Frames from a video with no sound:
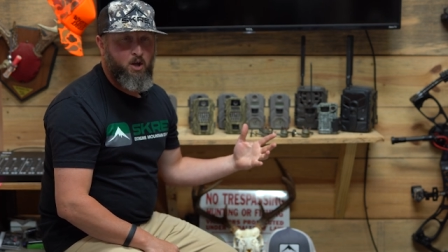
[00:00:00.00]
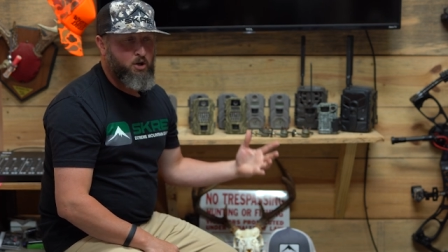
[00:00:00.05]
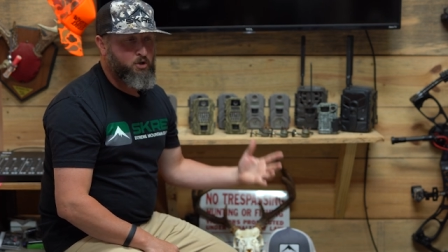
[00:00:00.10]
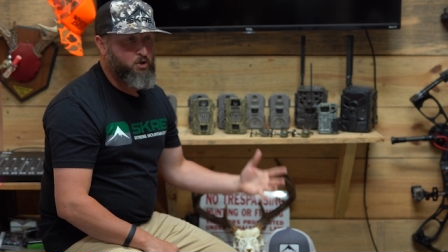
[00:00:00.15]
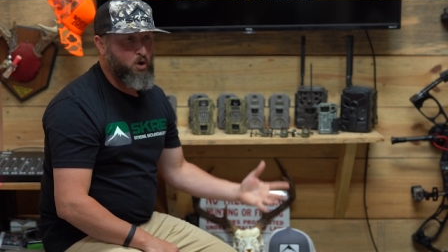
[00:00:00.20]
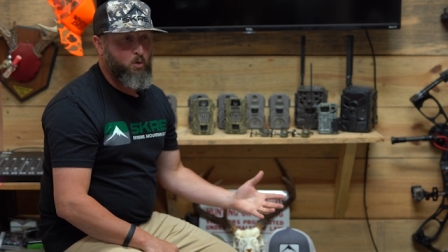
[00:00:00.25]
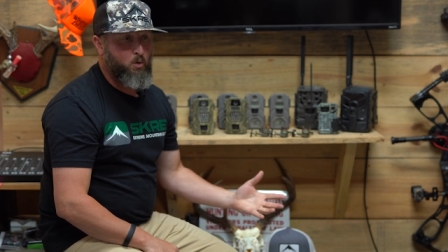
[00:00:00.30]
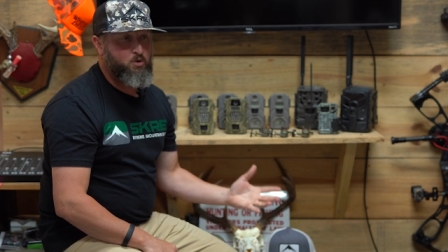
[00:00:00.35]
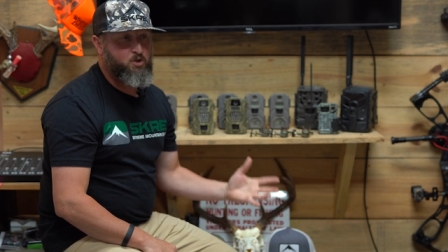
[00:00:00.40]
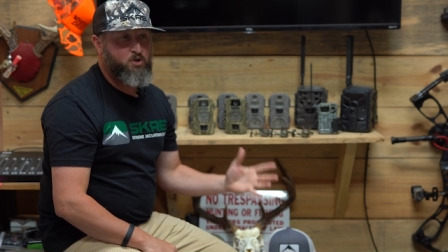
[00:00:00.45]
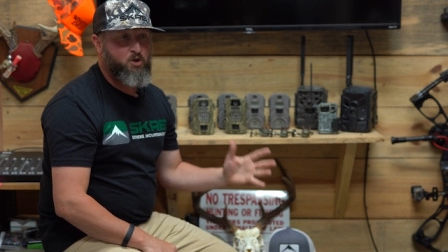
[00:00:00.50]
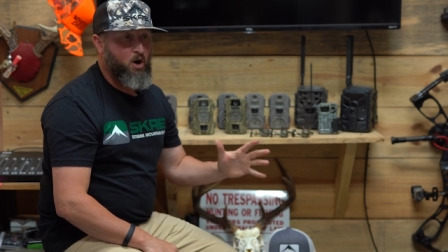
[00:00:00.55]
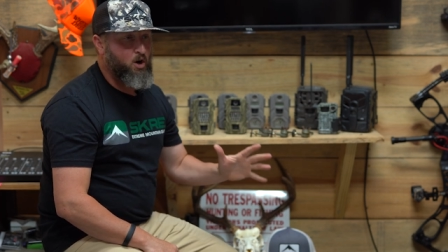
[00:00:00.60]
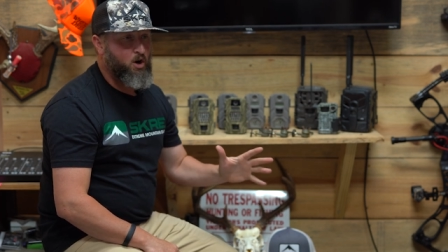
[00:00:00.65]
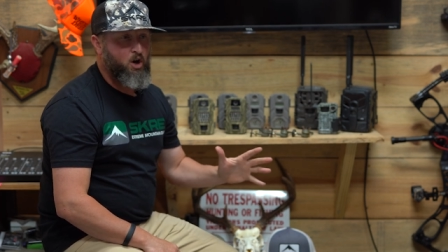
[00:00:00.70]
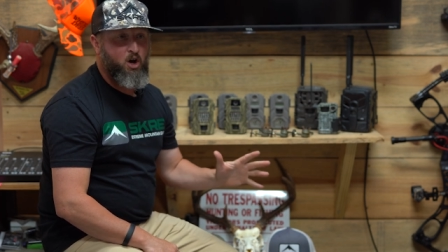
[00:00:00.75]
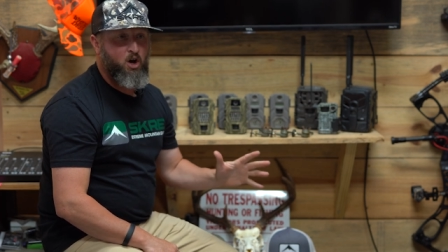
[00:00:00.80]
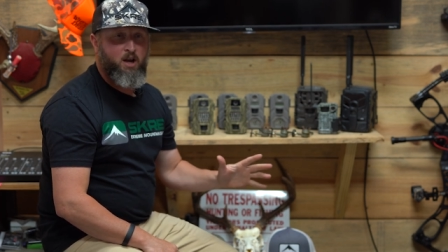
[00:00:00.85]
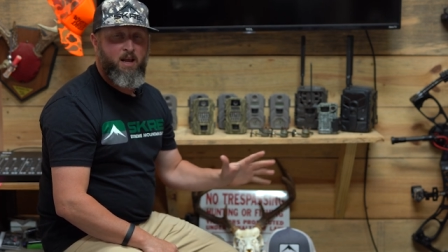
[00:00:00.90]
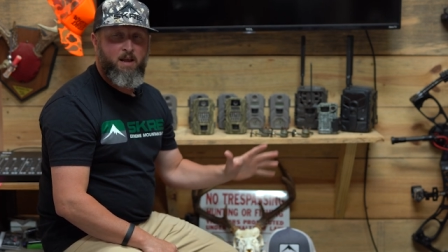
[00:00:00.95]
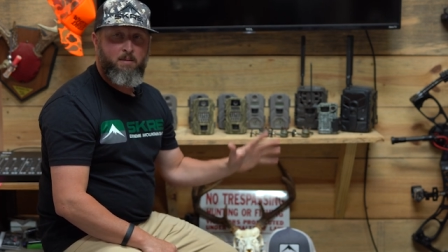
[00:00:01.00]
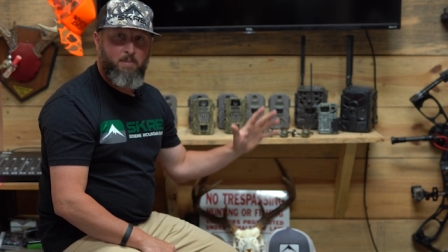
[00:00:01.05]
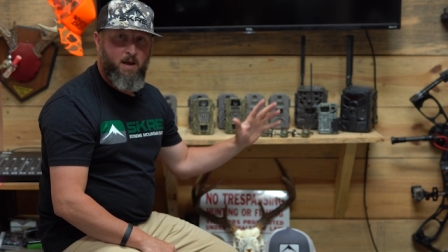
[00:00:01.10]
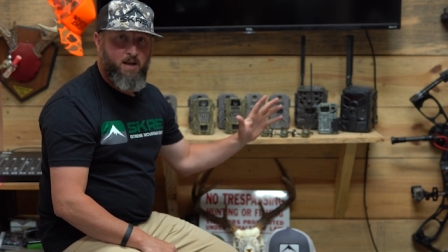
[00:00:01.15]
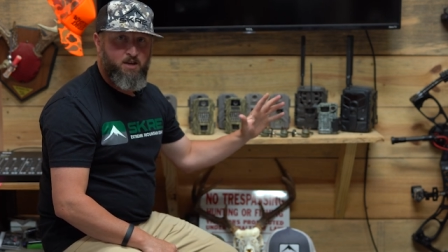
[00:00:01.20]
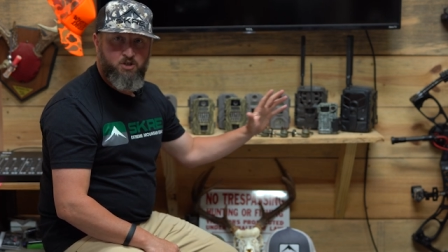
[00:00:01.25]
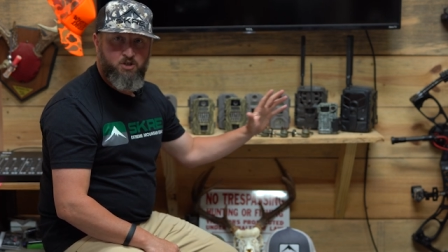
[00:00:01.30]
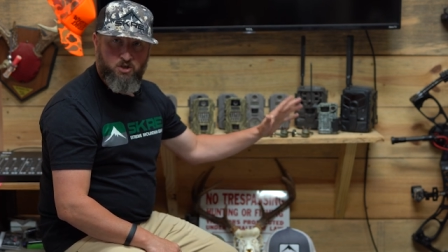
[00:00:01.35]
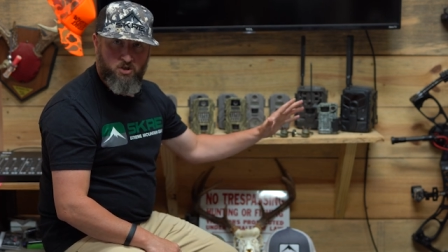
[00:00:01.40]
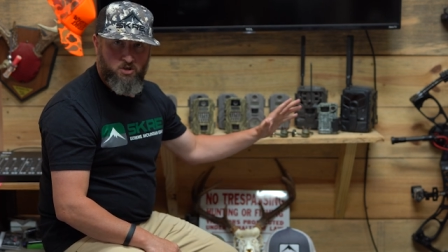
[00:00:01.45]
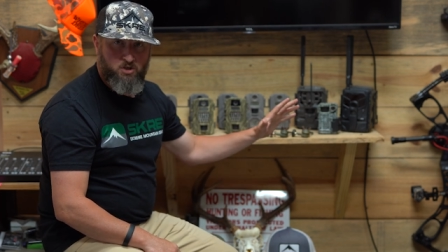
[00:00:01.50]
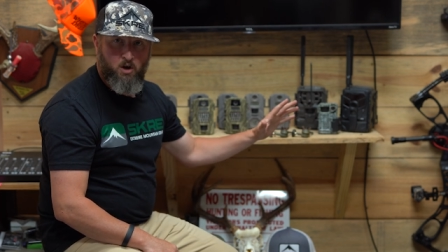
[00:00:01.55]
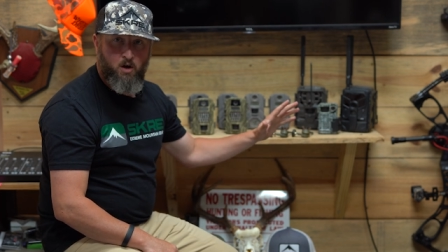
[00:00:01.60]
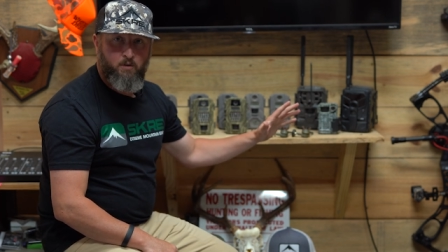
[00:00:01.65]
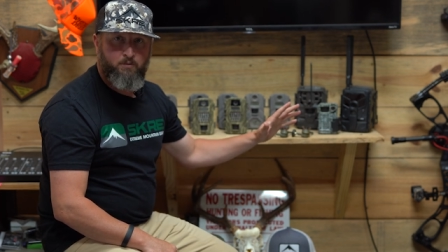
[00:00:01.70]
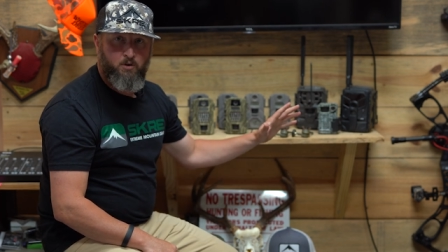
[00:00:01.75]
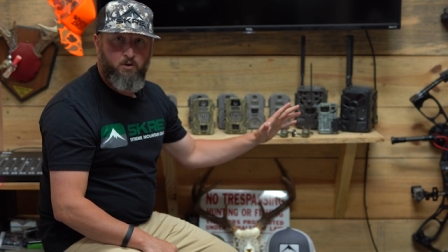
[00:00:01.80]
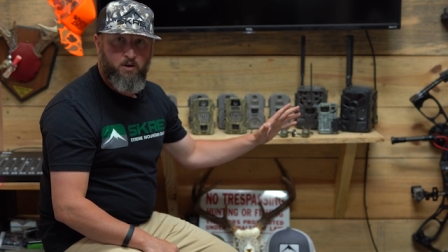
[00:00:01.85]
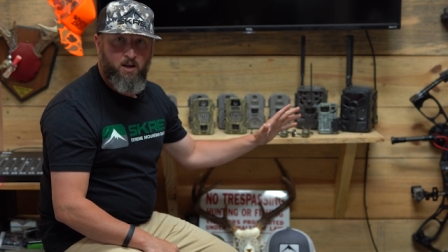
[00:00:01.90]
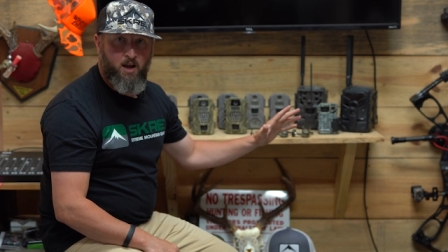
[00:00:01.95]
Don't start hunting based just
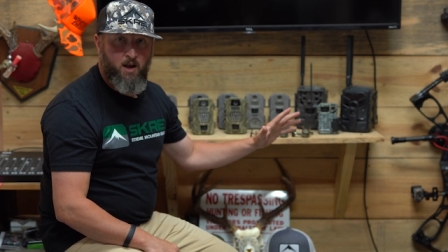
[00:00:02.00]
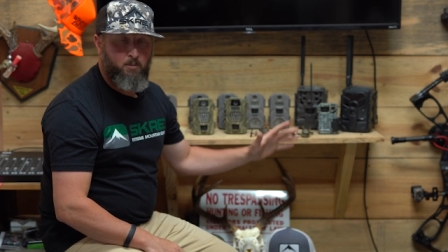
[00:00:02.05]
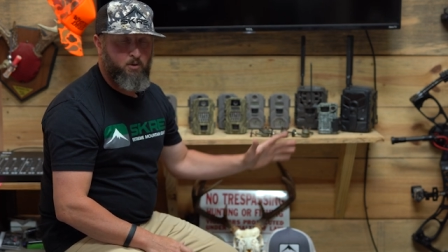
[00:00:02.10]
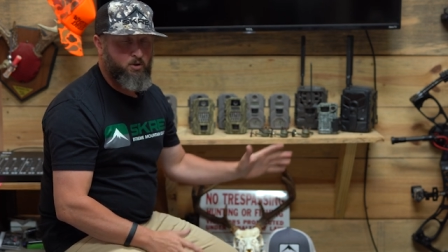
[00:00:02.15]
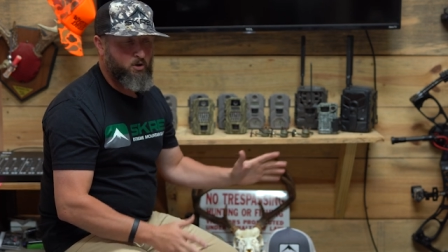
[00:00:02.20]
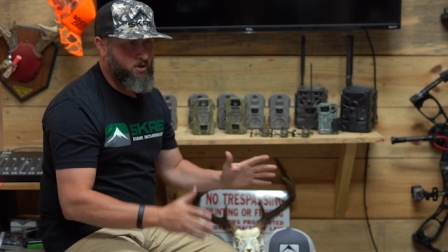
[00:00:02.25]
off your camera.